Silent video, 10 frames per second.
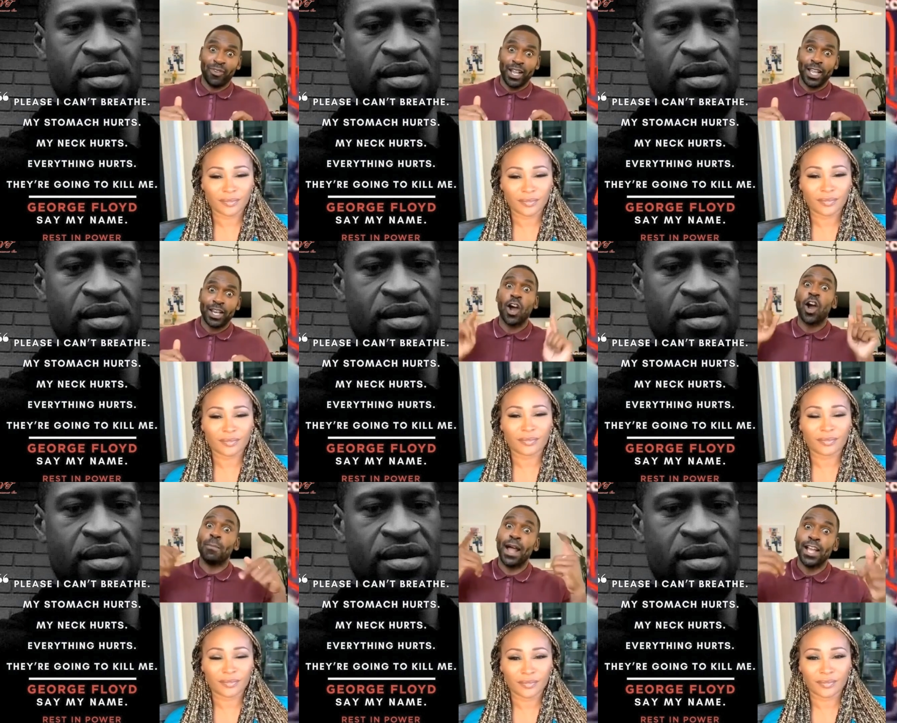Speaker 1: friend,
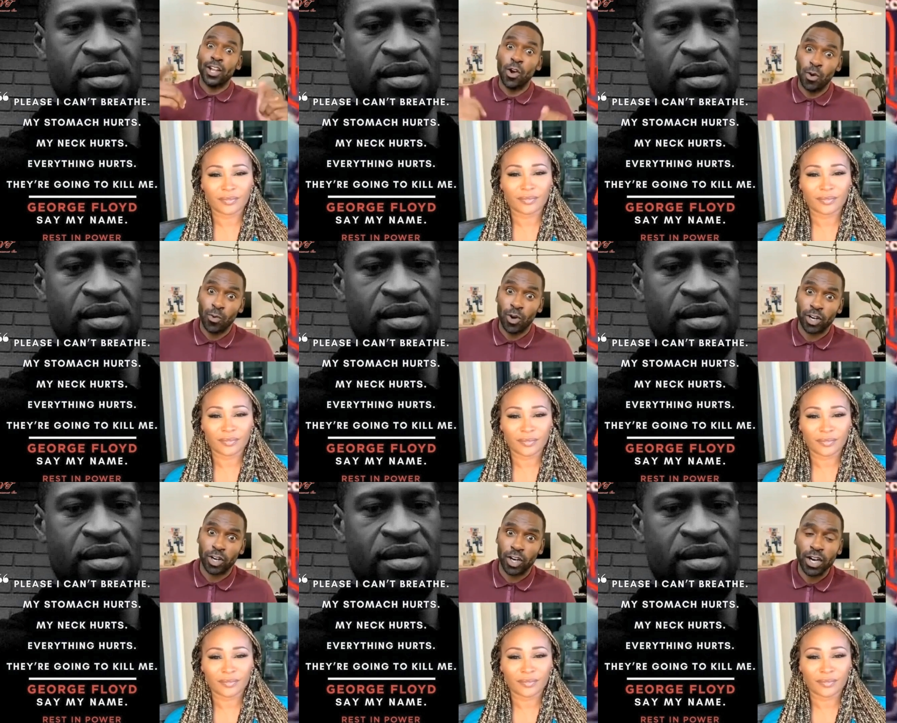
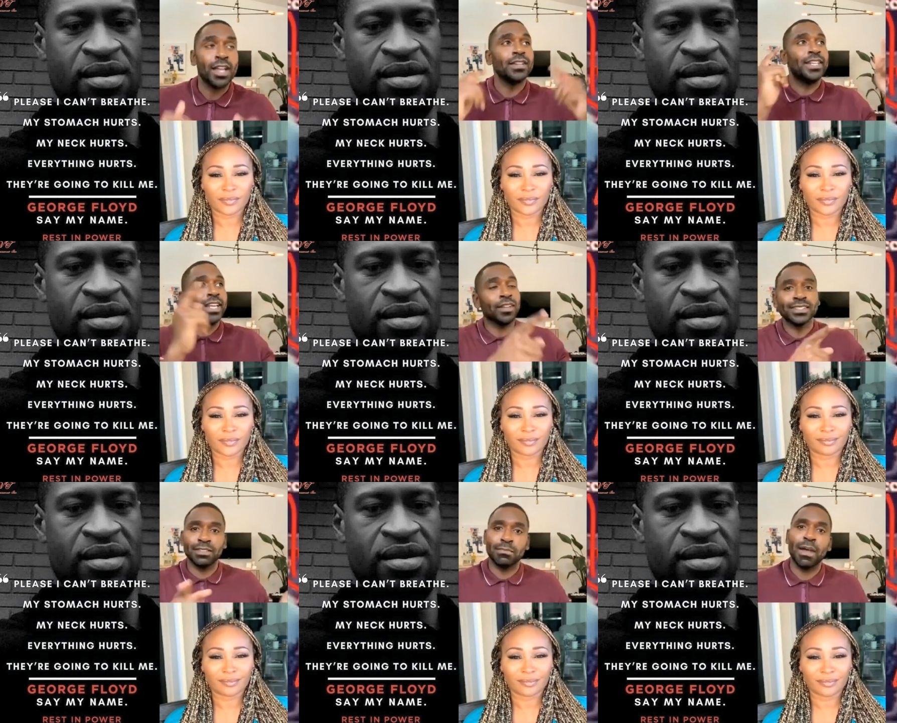co-worker, kneel
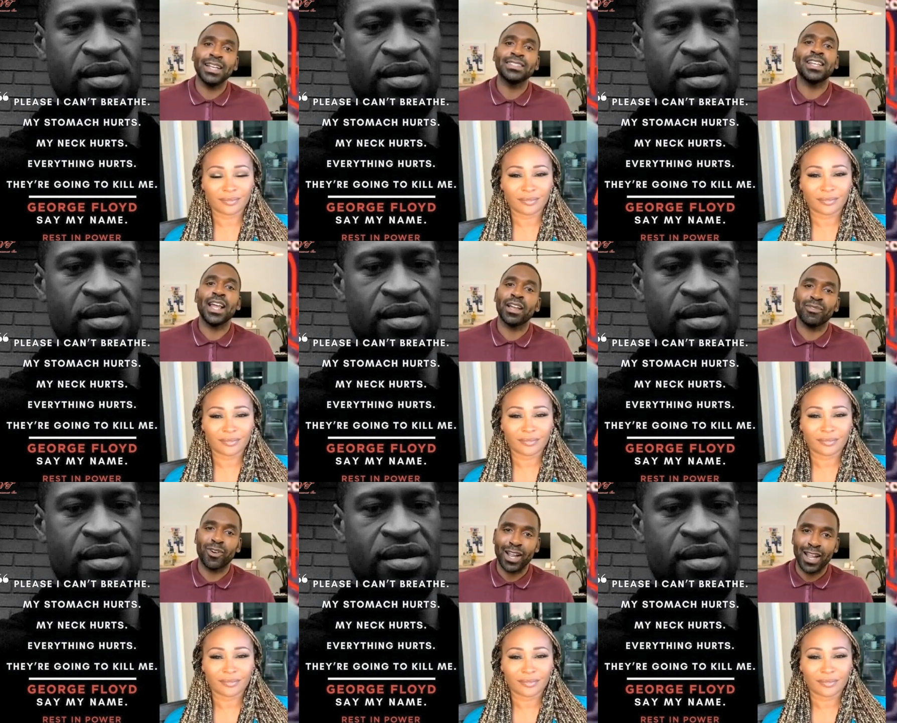on somebody's
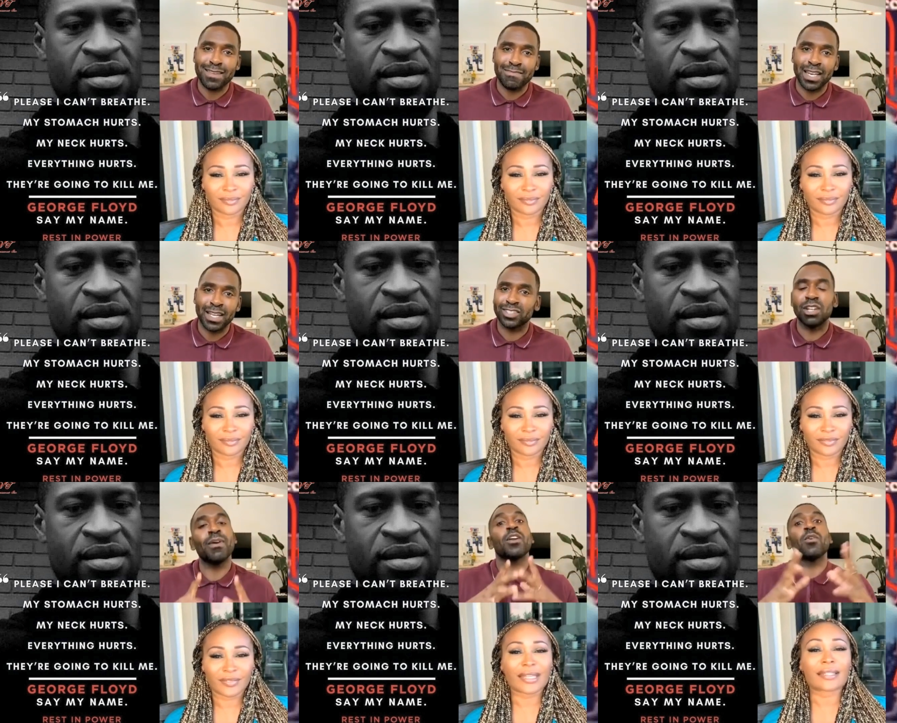neck for 8 minutes.
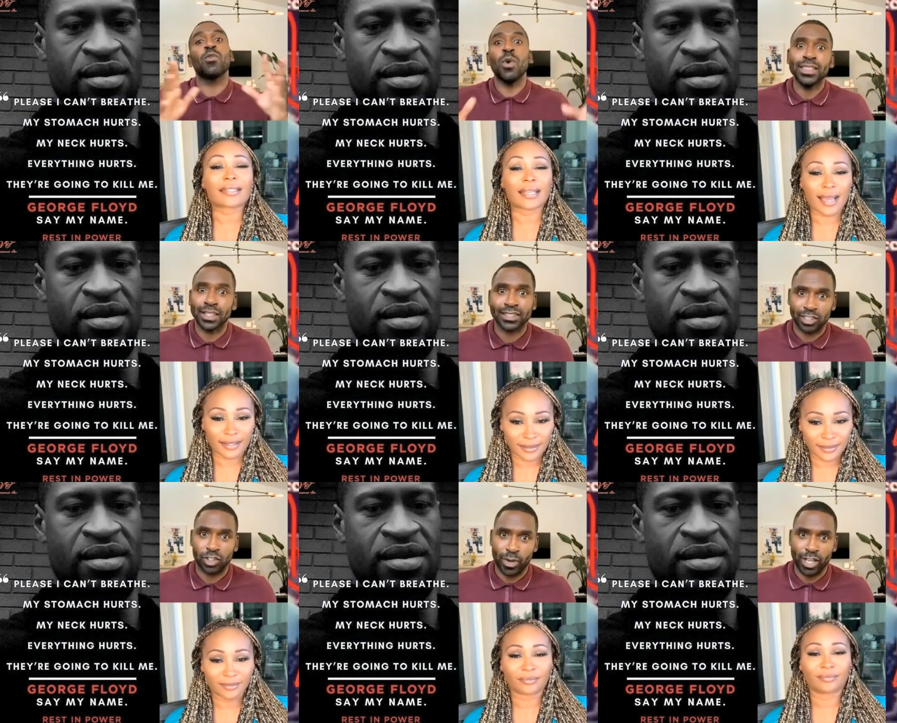No matter what.
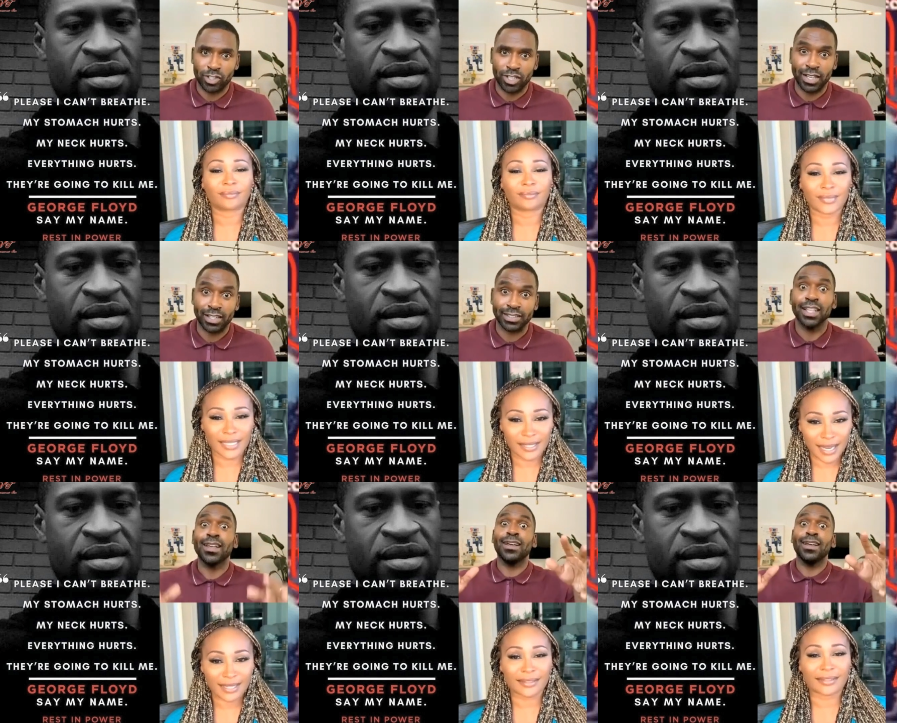Exactly.
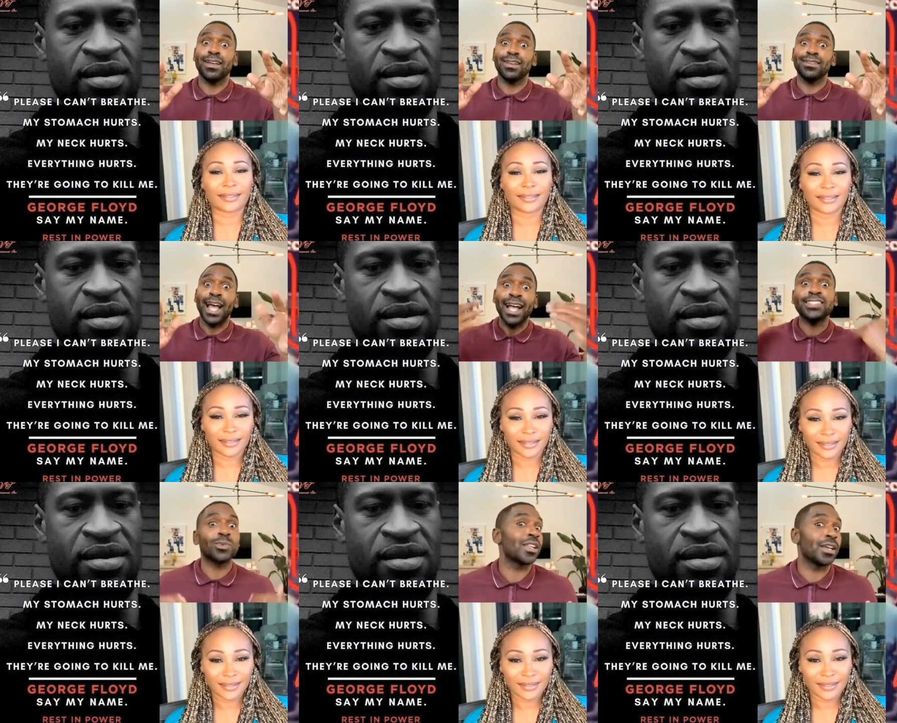
Speaker 2: Exactly.
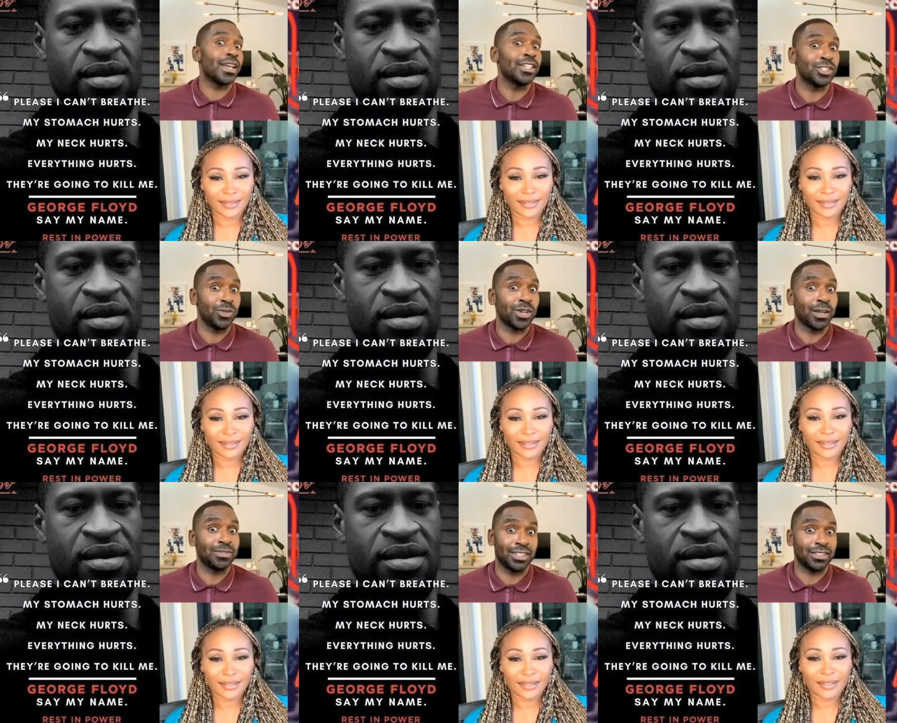
Speaker 1: That's where the issue
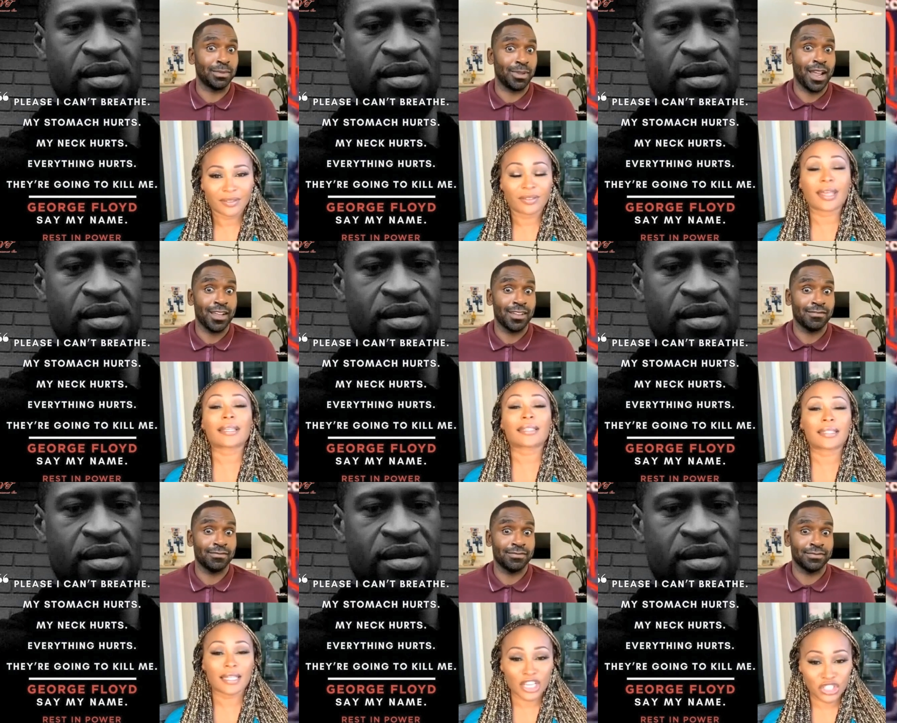comes into
Speaker 2: it. That's
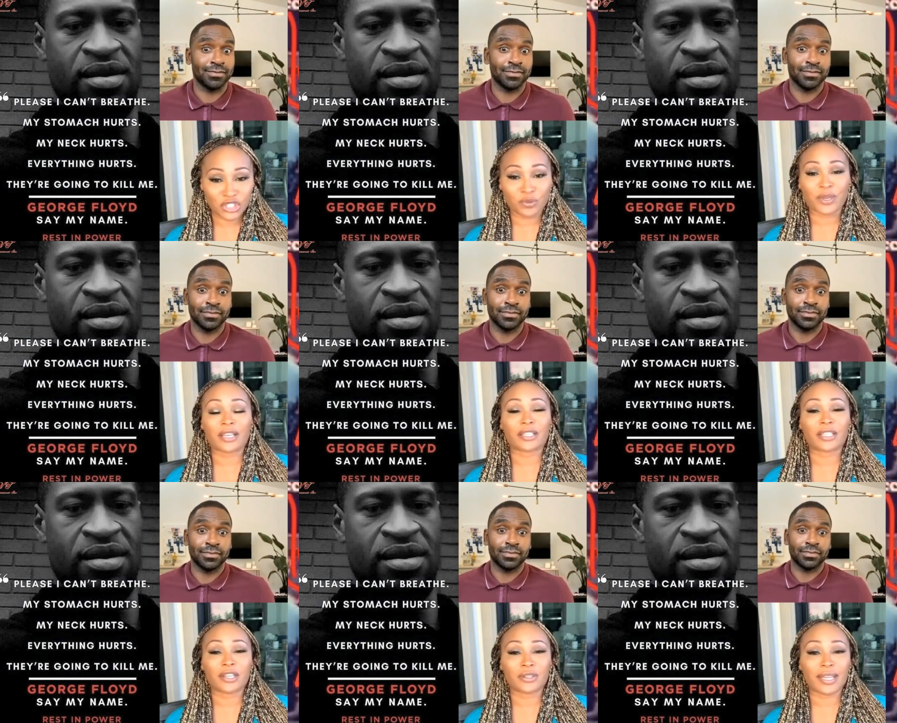the issue, because
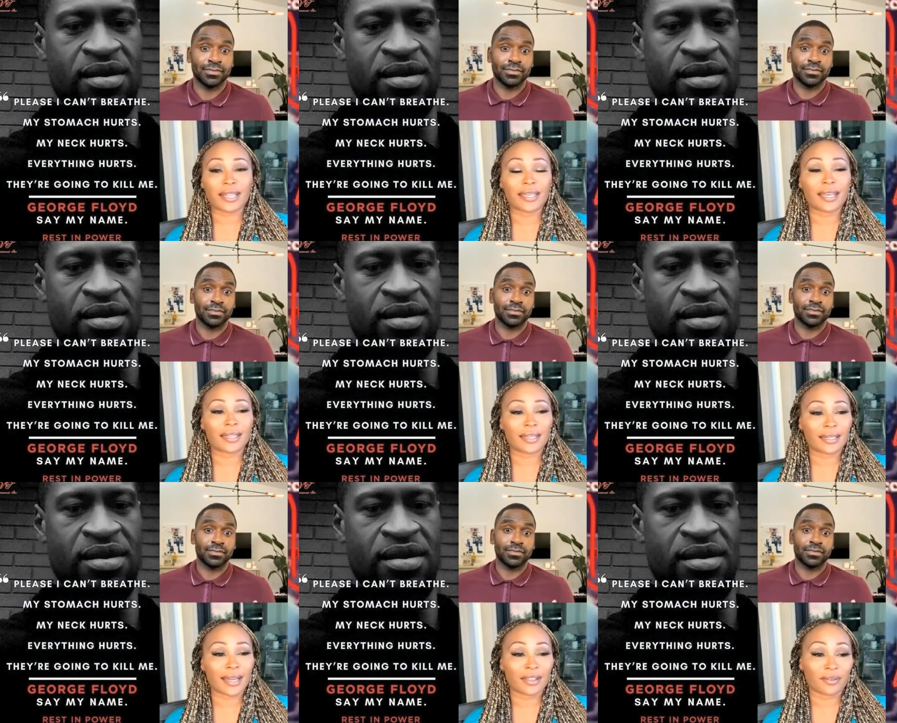here's, at the end of the
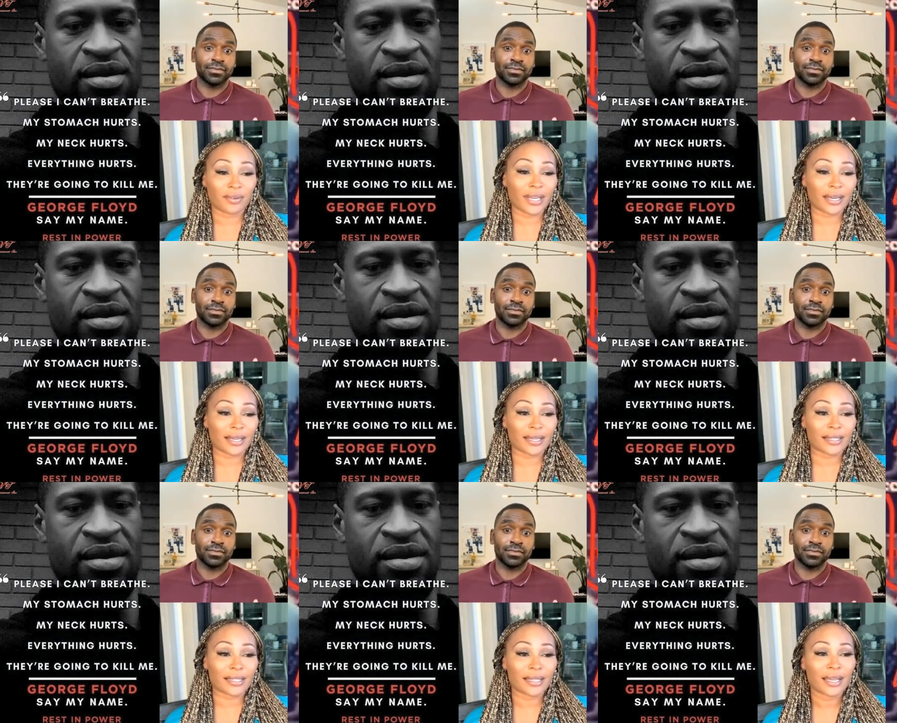day, the read
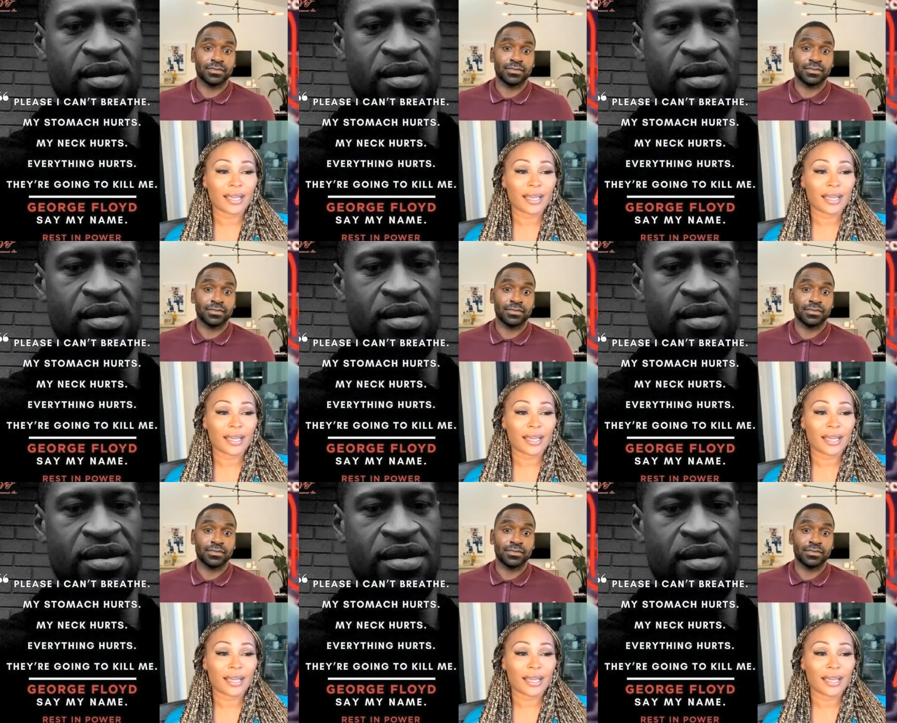is